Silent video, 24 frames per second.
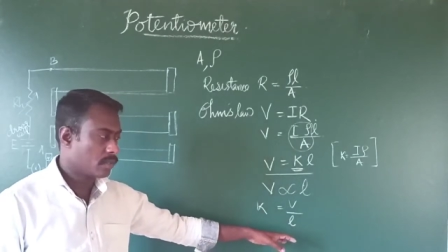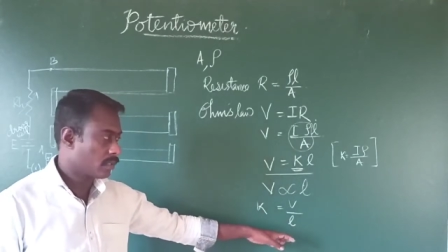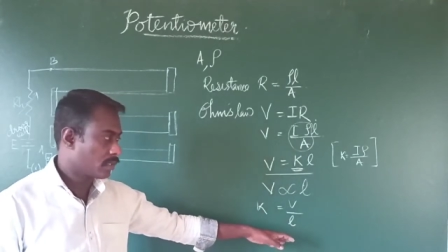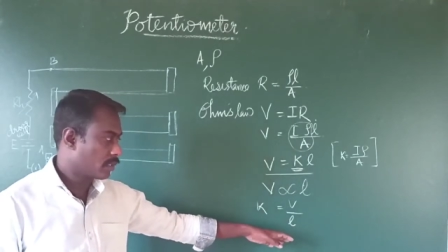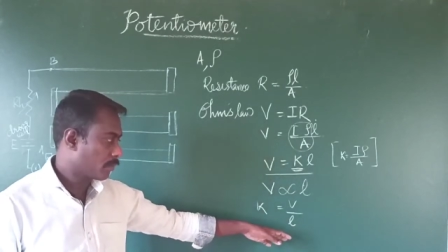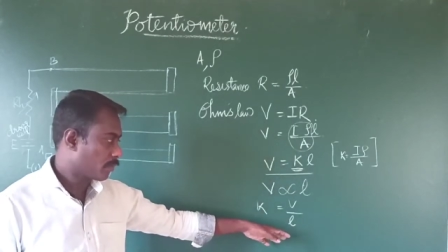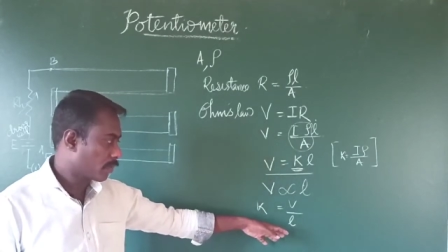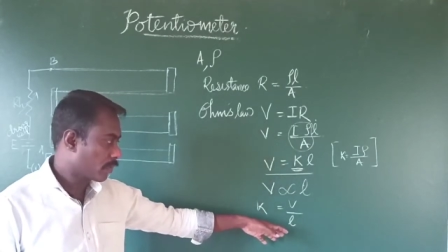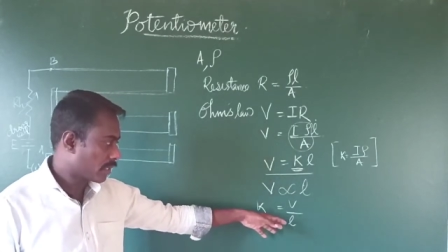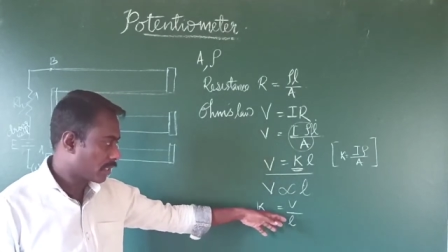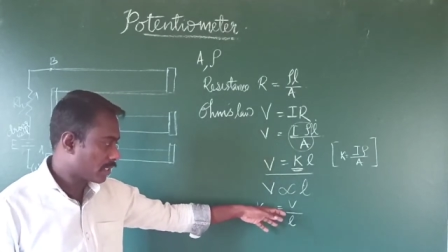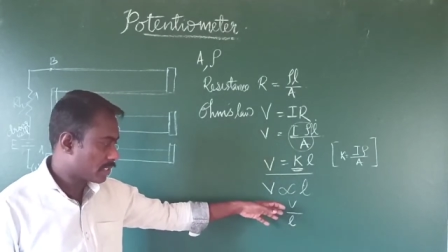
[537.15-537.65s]
the
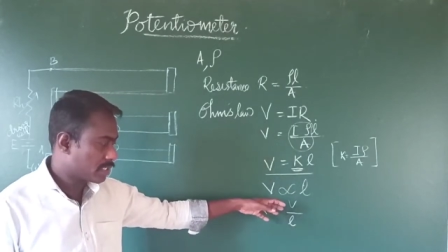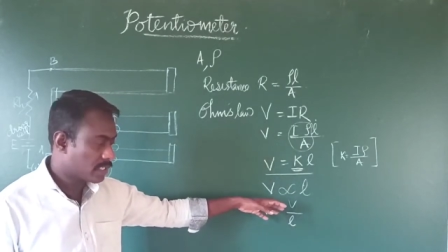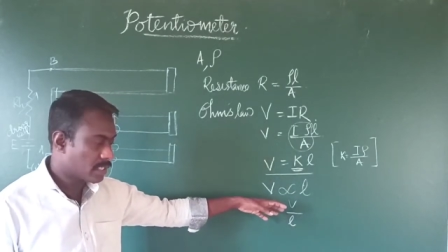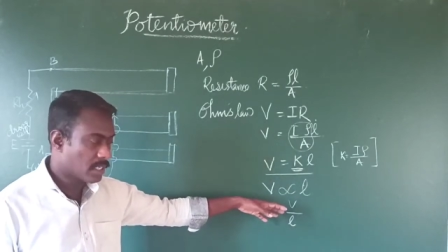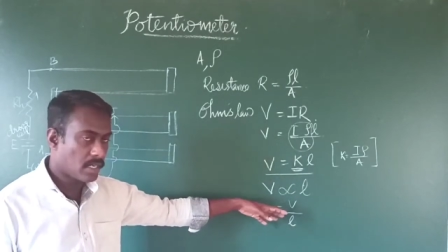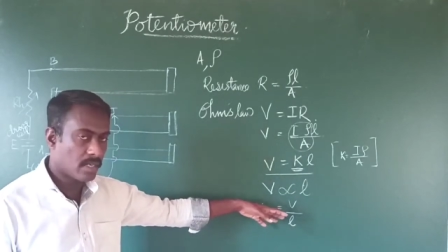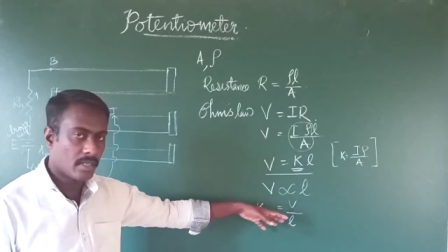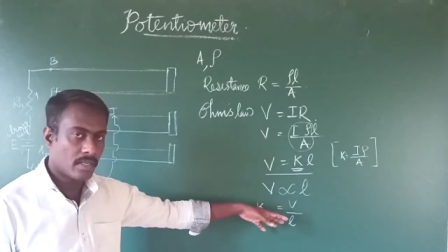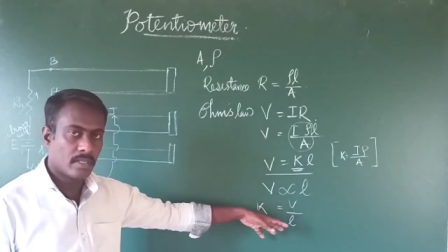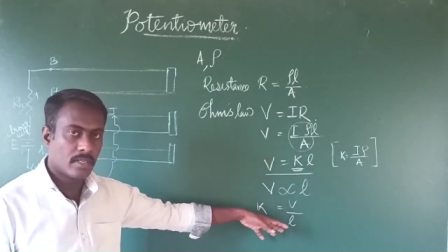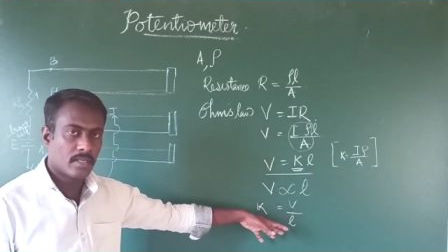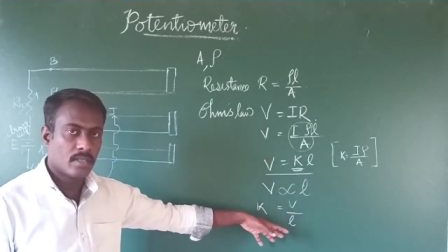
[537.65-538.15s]

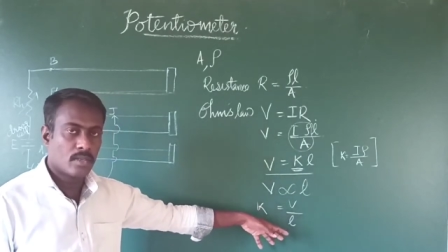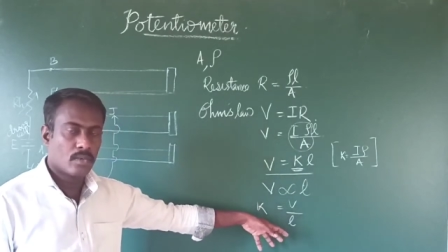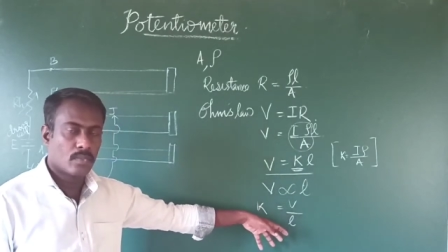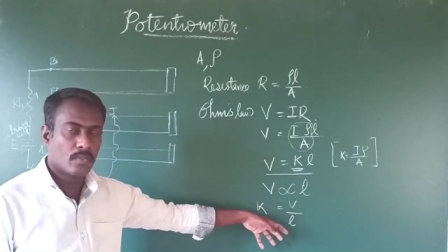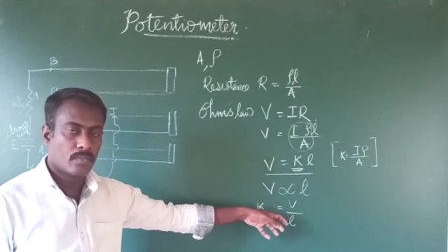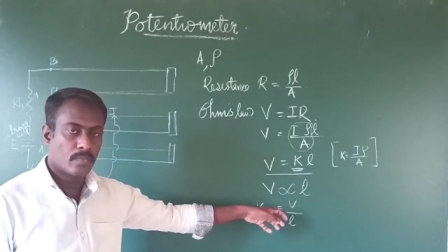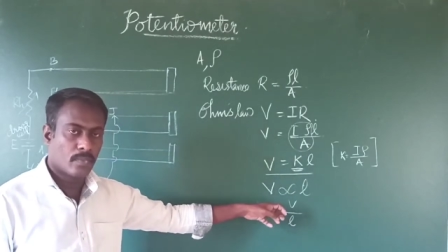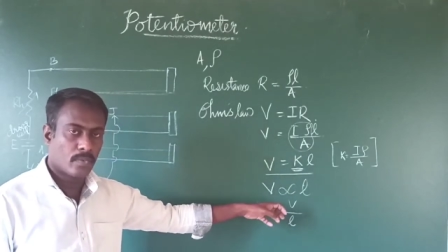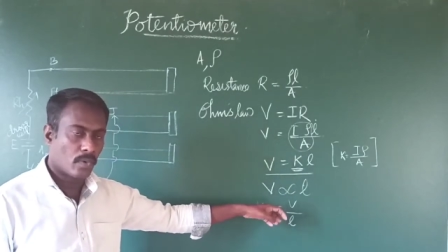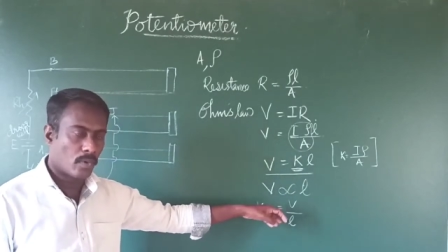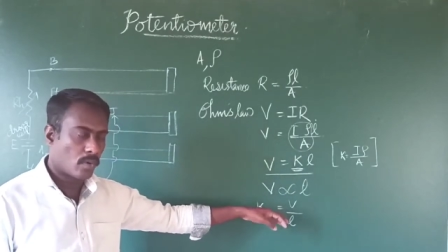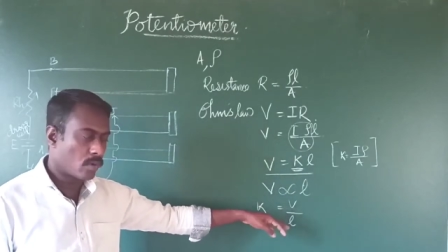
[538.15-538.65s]
potential
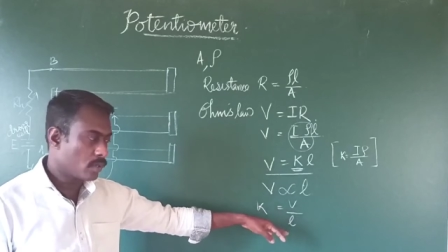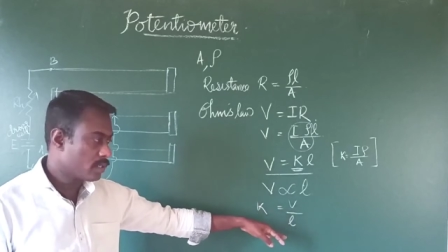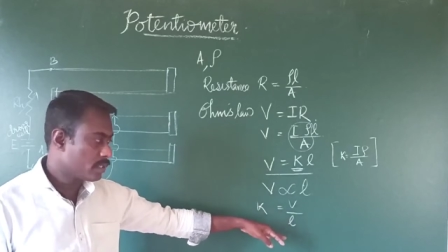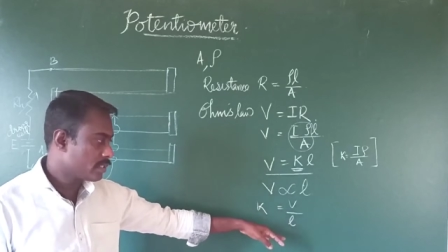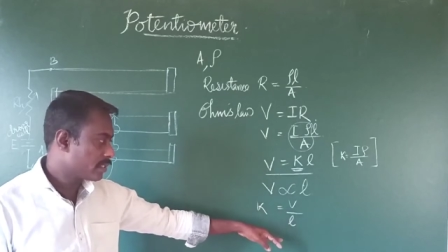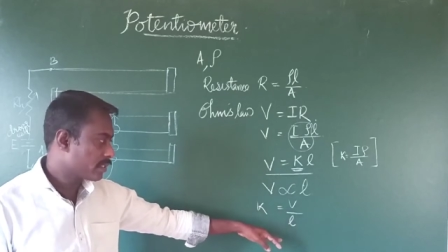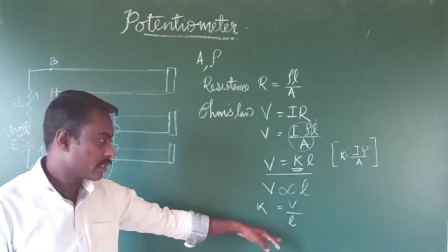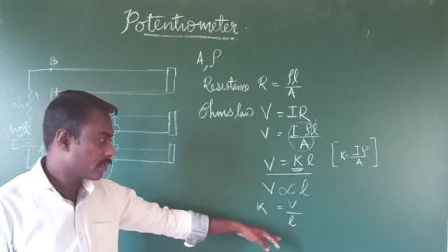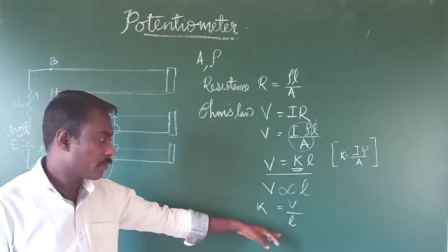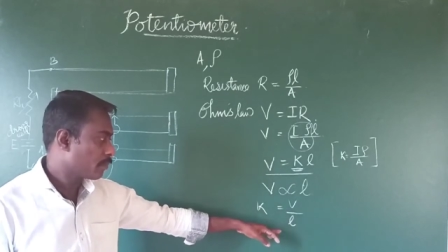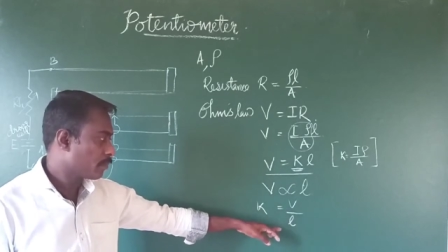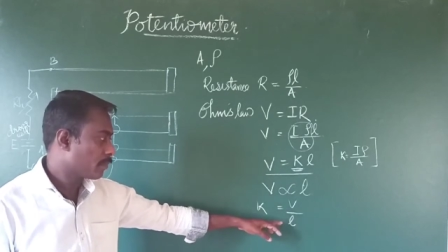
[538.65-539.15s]

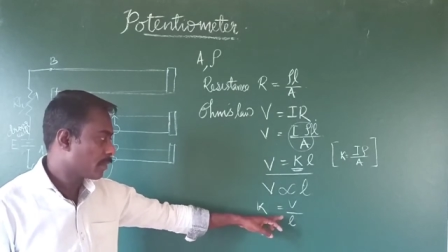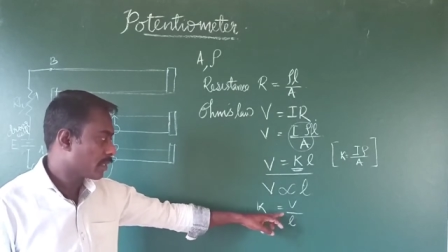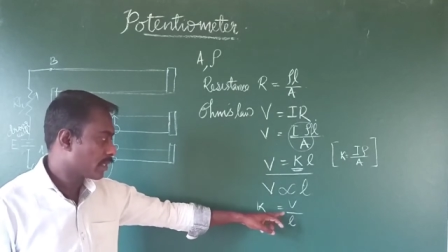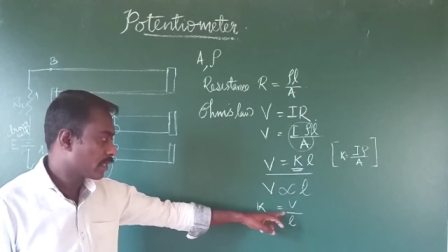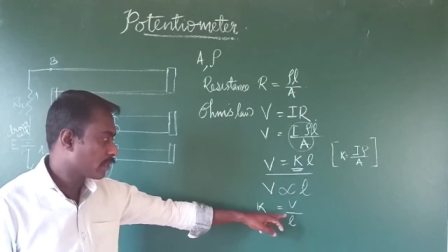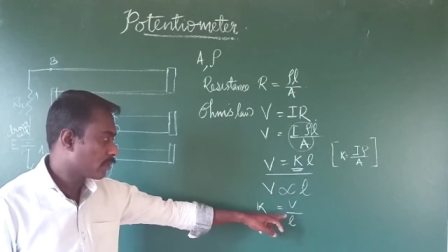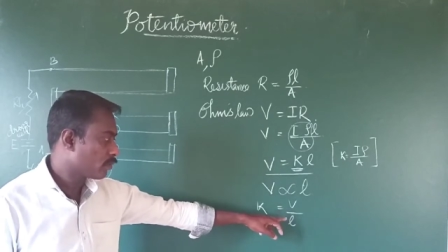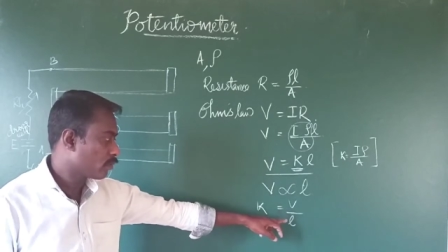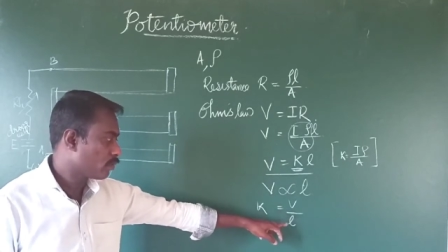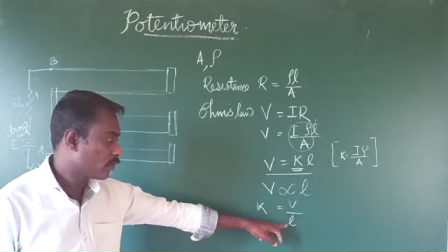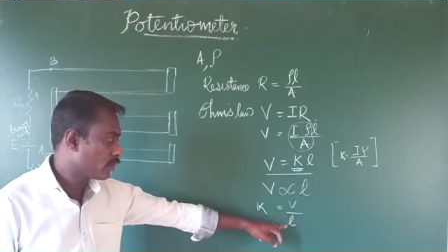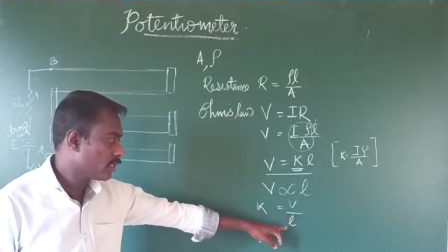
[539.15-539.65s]
falls per
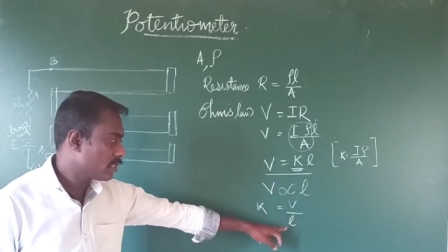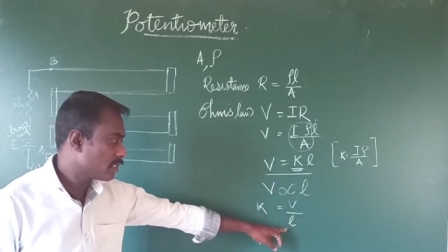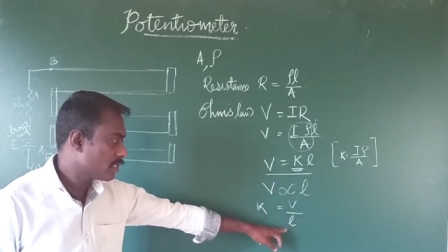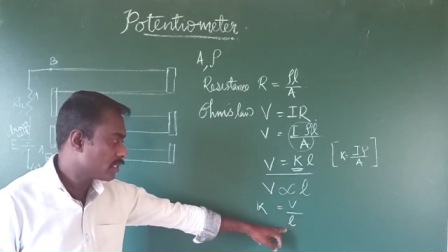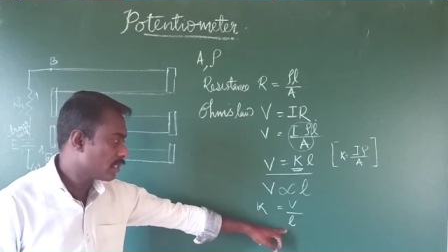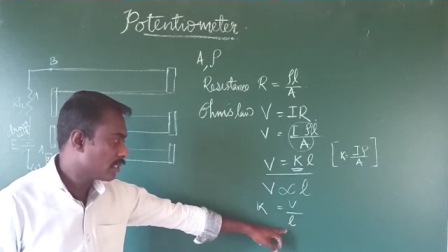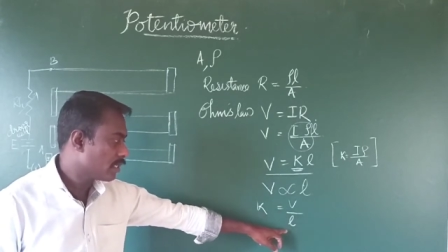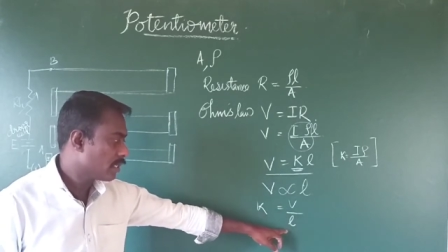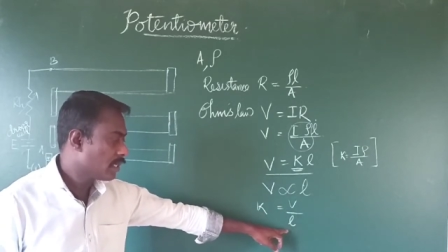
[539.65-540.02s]
unit